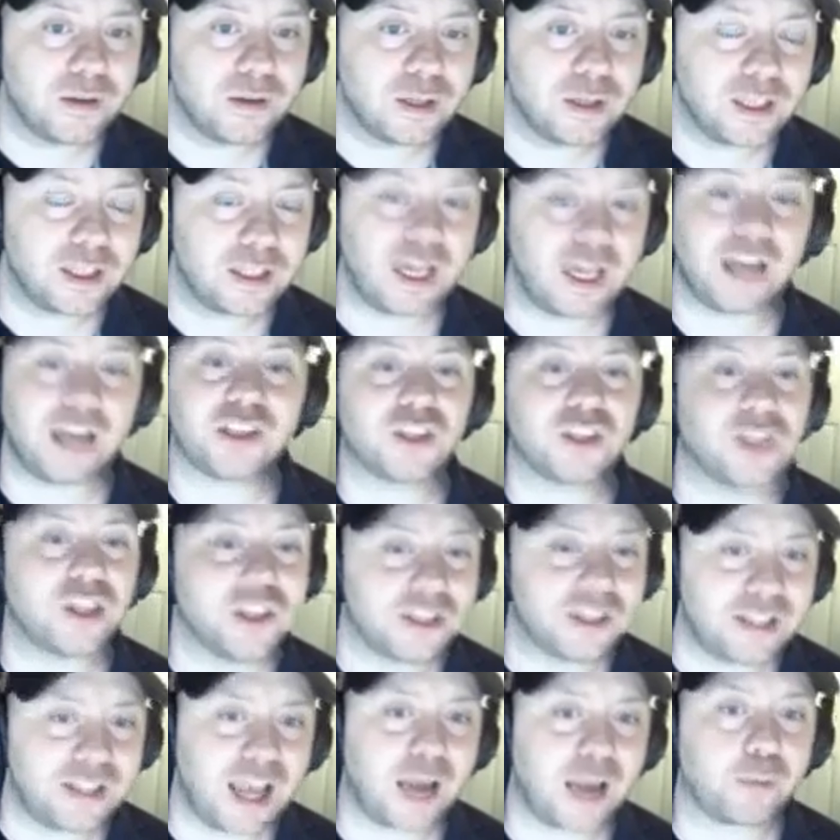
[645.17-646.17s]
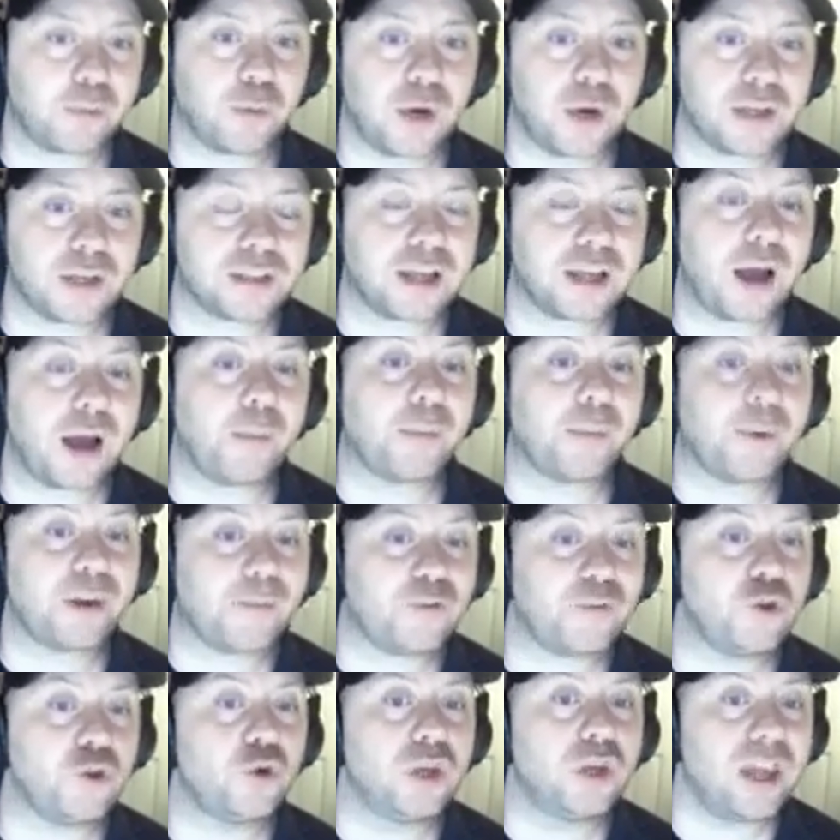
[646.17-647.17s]
He's not as good as Dak Prescott, but
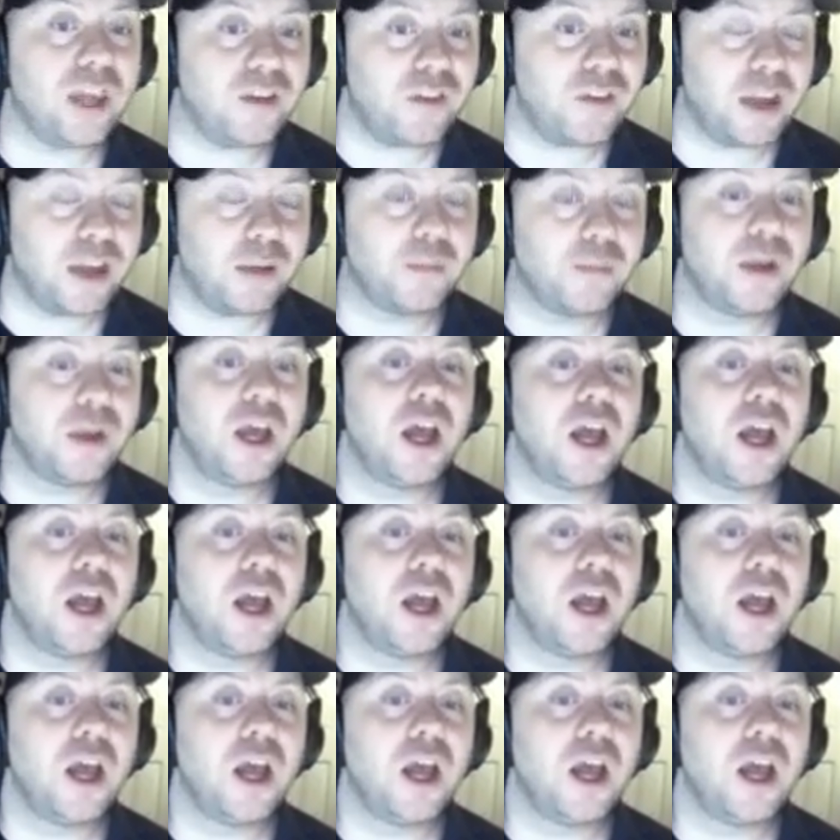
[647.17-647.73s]
if you give him